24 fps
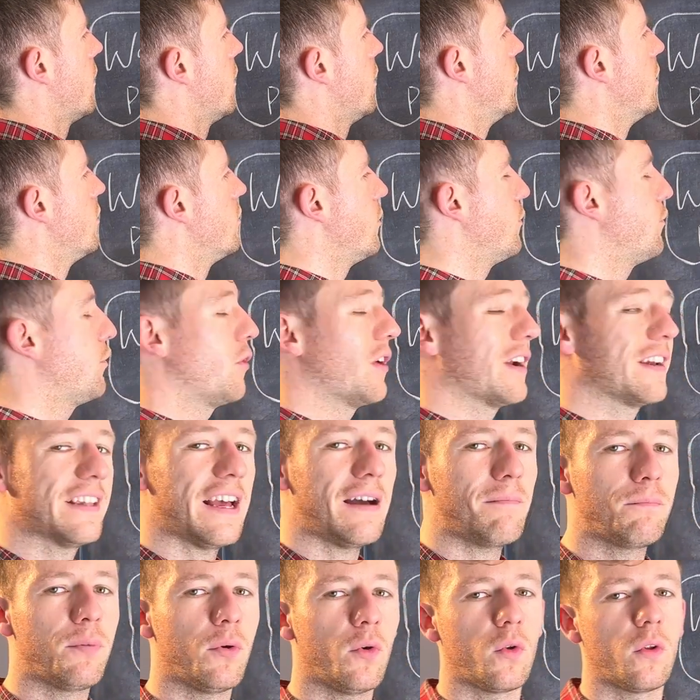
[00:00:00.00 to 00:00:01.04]
So for
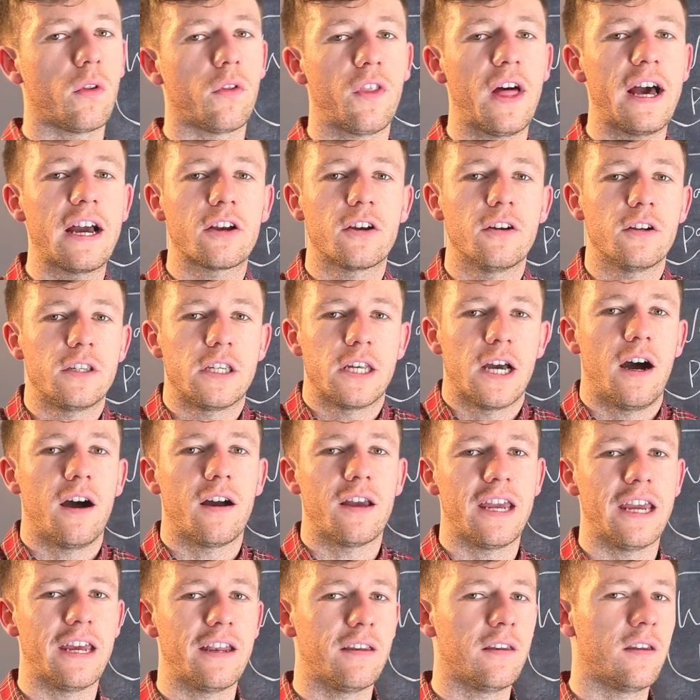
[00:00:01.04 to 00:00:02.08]
example, that could tie
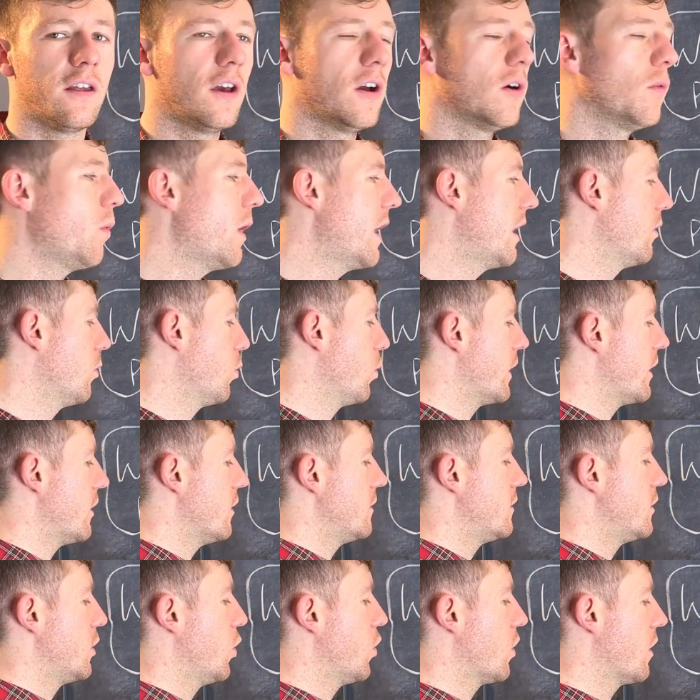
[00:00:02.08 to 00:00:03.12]
in. Well, we could
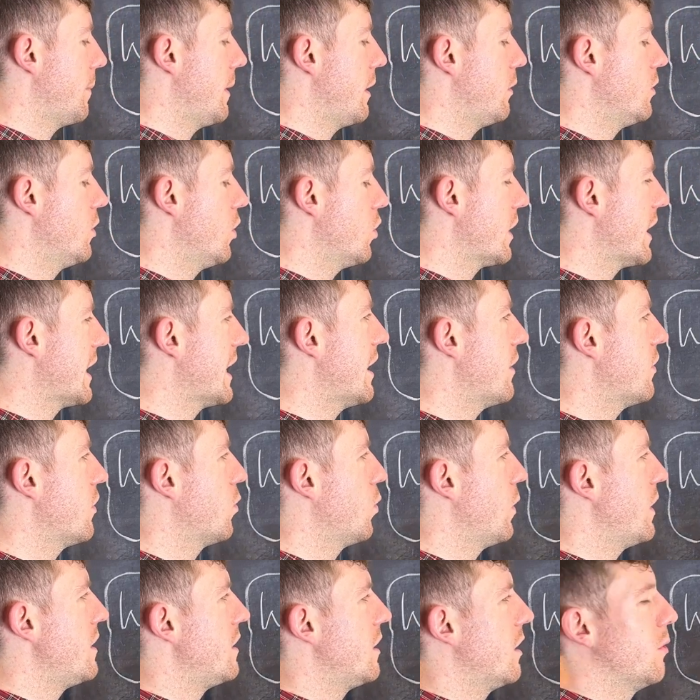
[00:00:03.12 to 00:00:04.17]
talk about looking out the
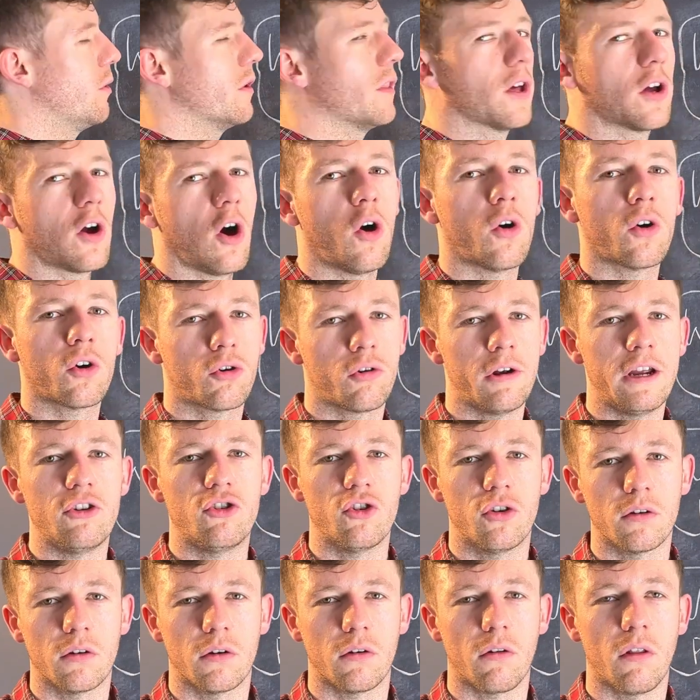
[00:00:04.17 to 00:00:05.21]
window at the concrete
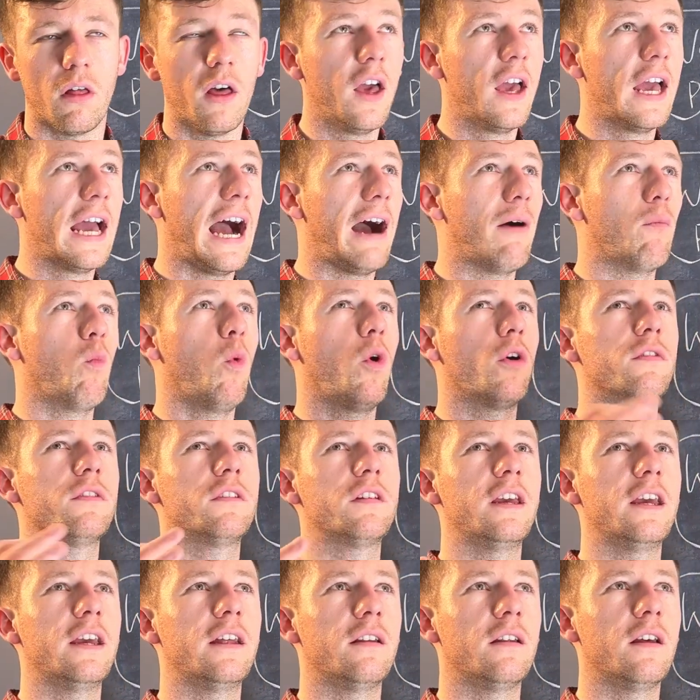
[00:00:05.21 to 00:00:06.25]
jungle and
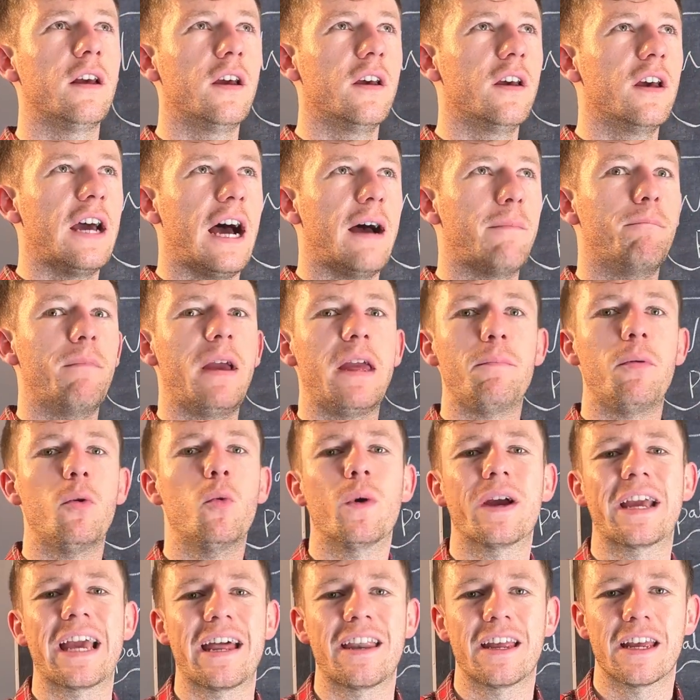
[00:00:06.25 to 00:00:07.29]
wanting, and maybe
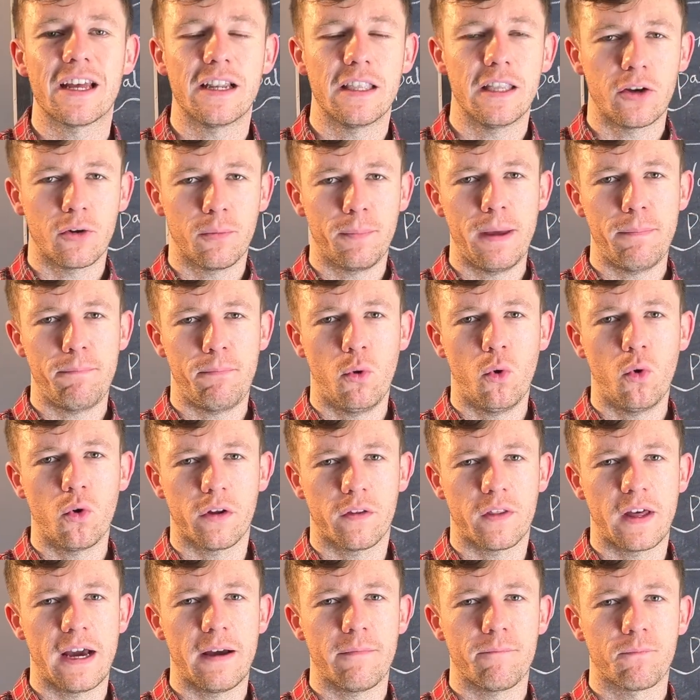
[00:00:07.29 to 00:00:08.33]
we're getting a little bit bored of
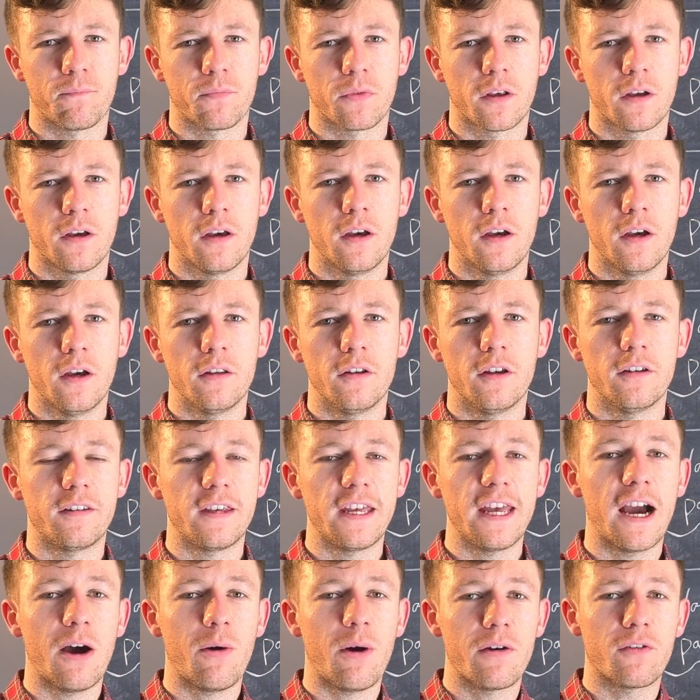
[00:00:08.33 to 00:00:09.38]
that. You
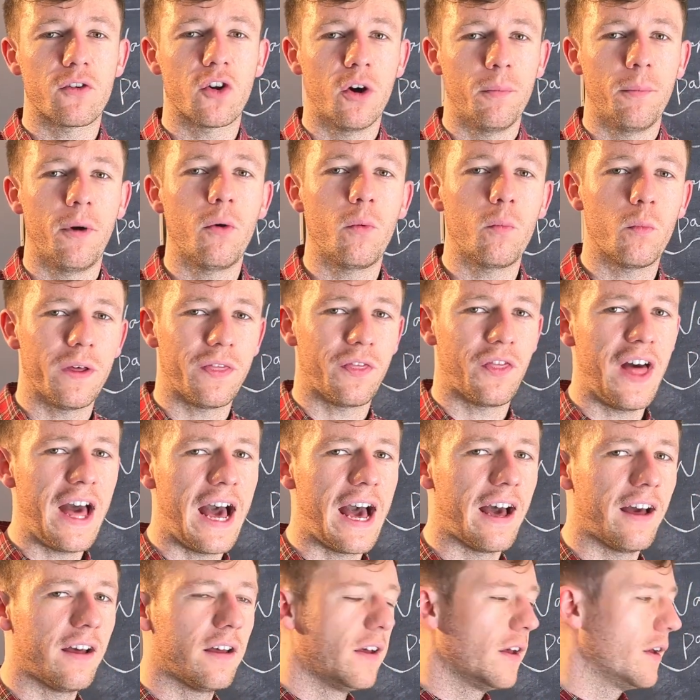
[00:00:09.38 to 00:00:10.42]
see how I've come up with
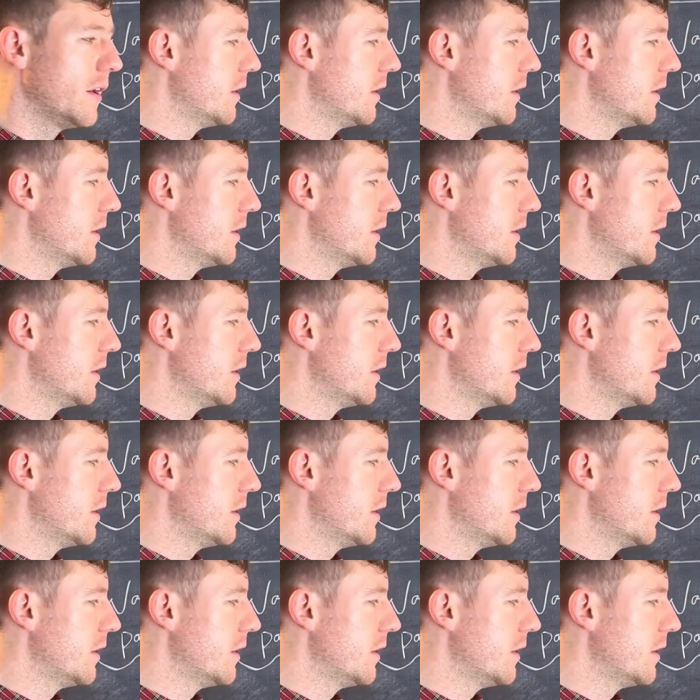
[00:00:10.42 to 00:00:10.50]
that